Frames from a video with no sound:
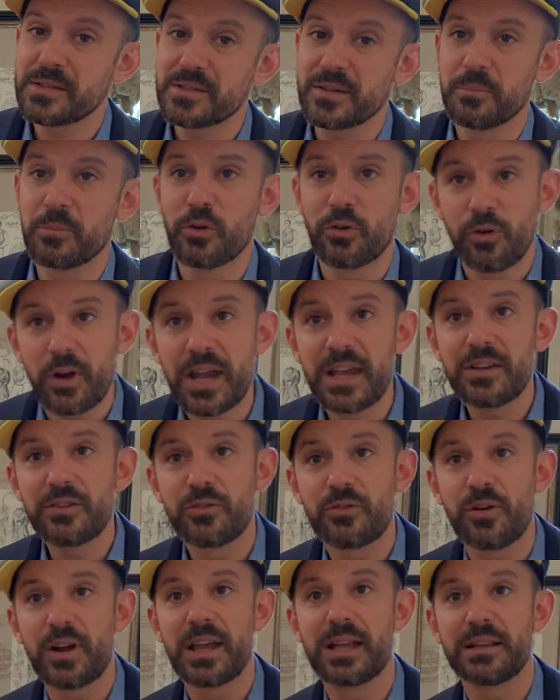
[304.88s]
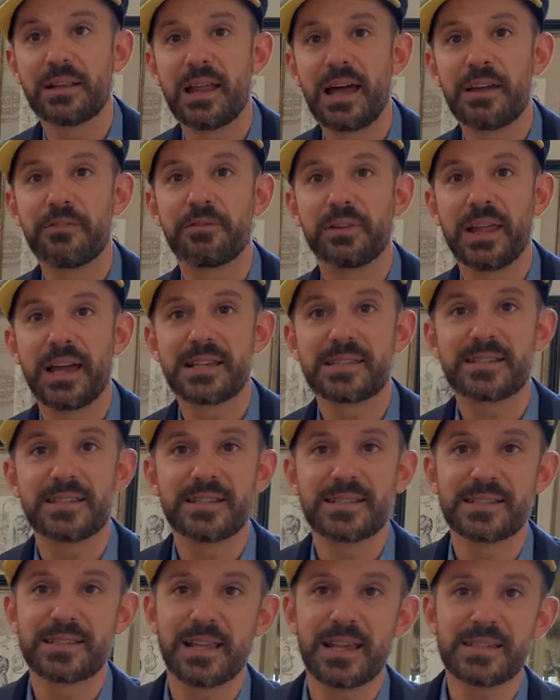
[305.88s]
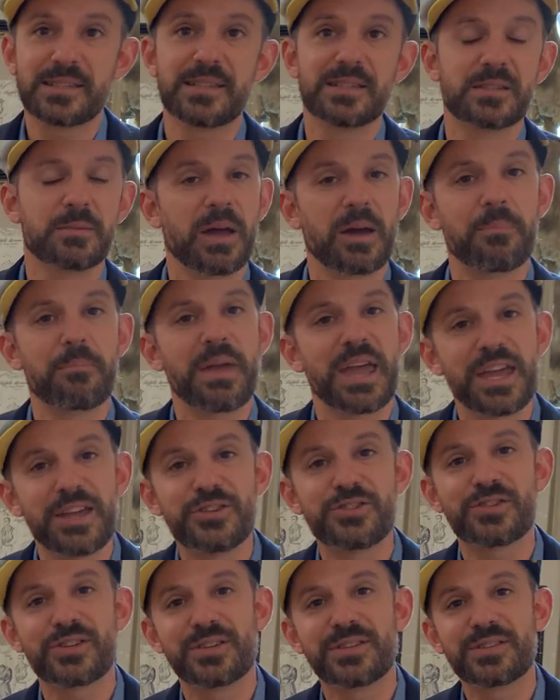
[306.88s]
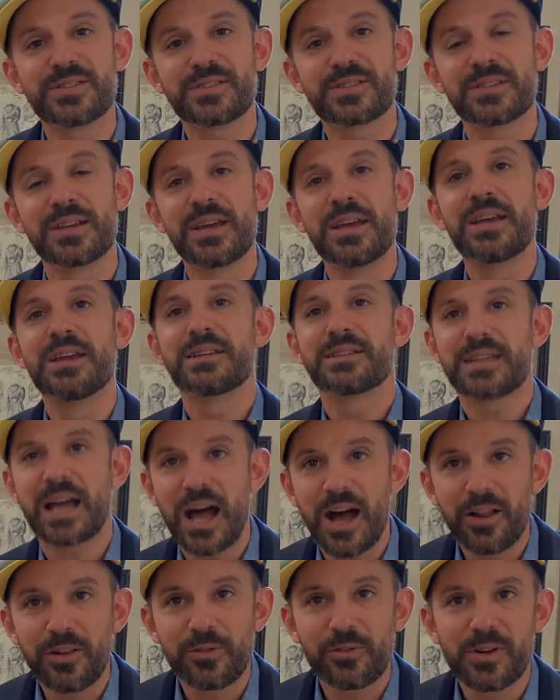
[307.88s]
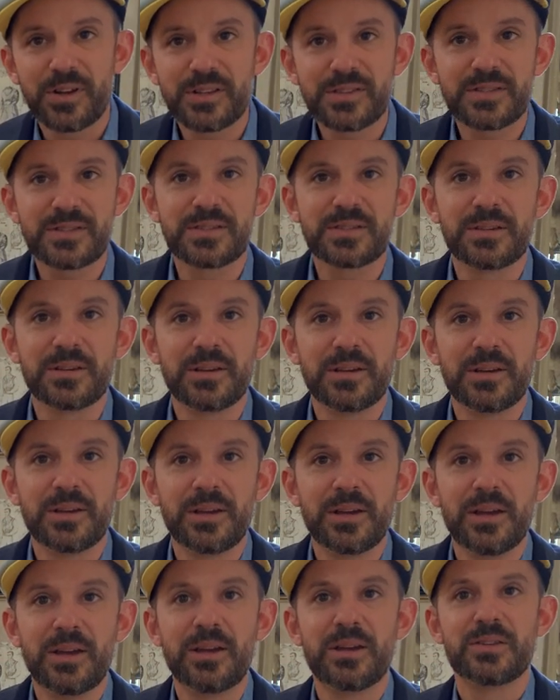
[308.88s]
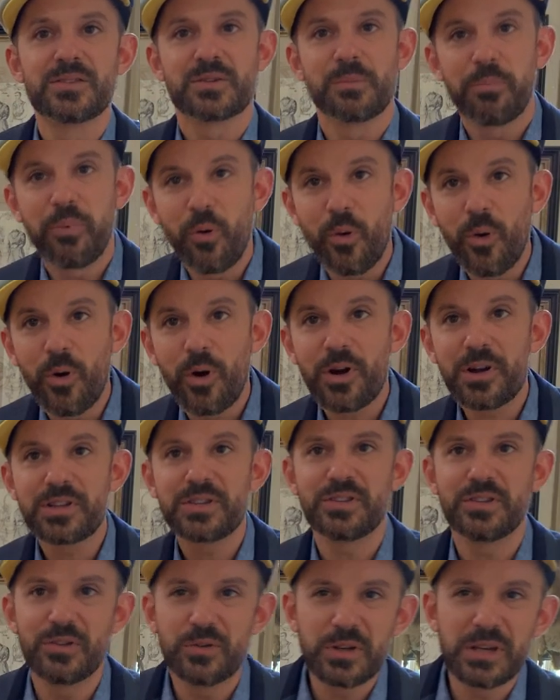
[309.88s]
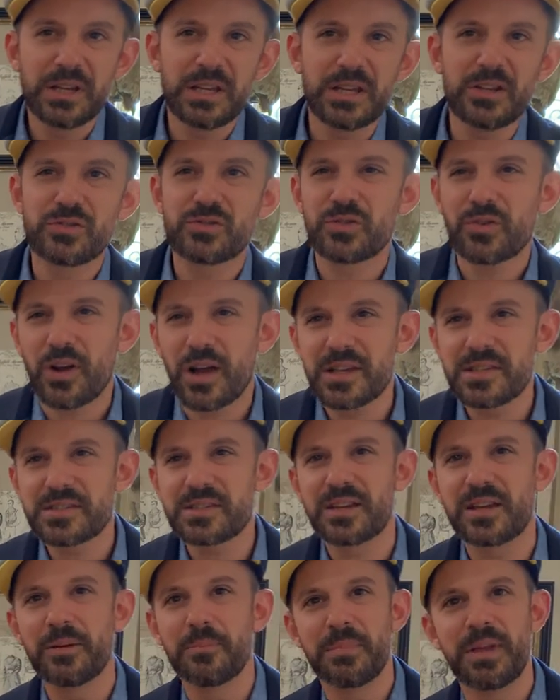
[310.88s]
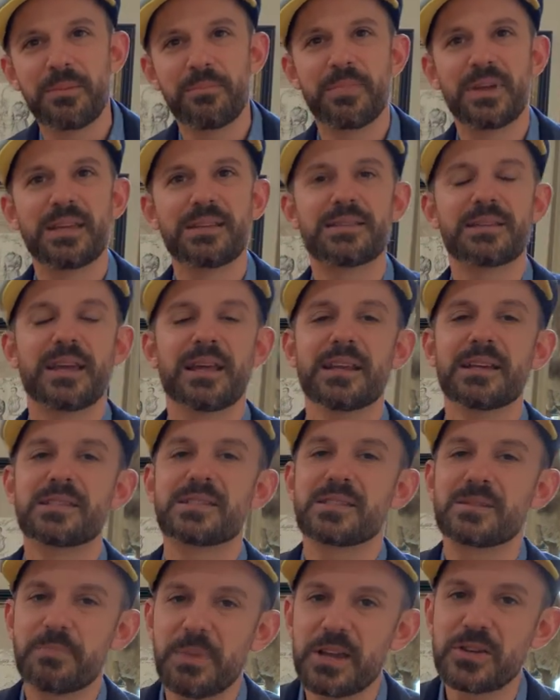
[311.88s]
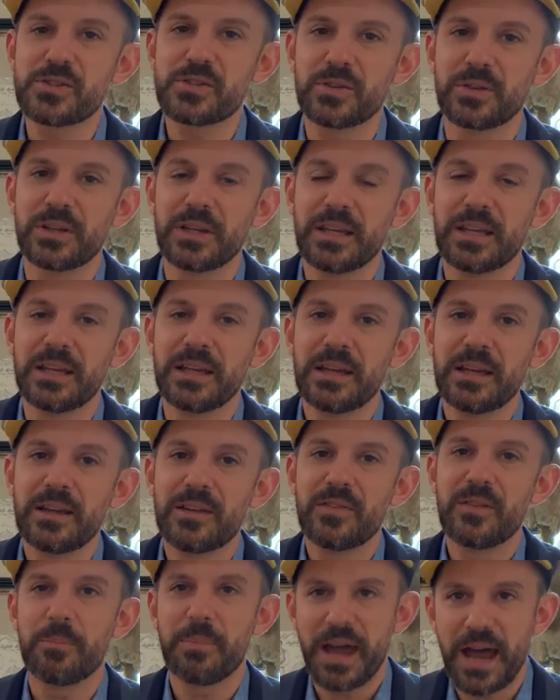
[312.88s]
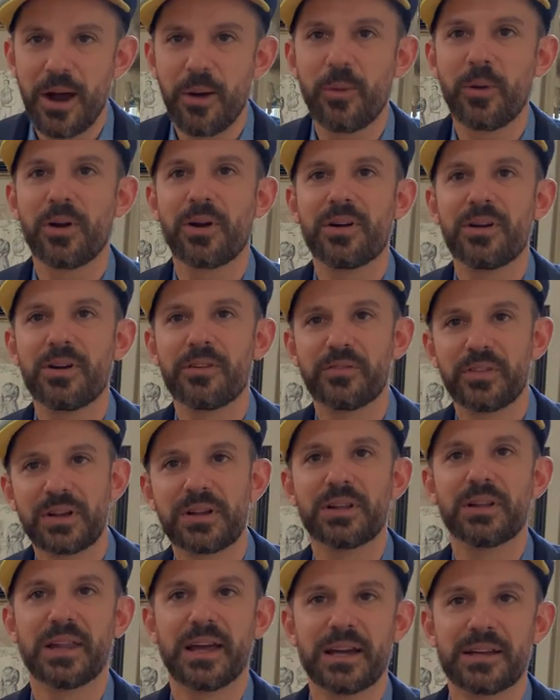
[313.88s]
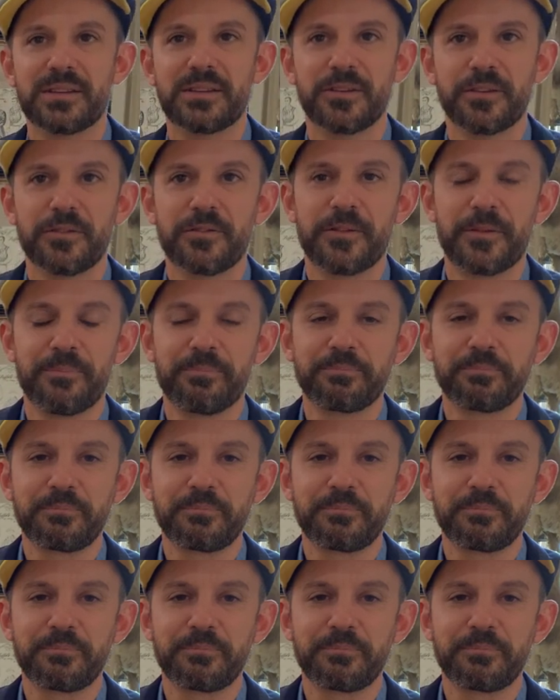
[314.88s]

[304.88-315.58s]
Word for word: us some great, great life lessons, lessons about patience, tolerance, support, unity, trust, commitment, and especially the power of the collective.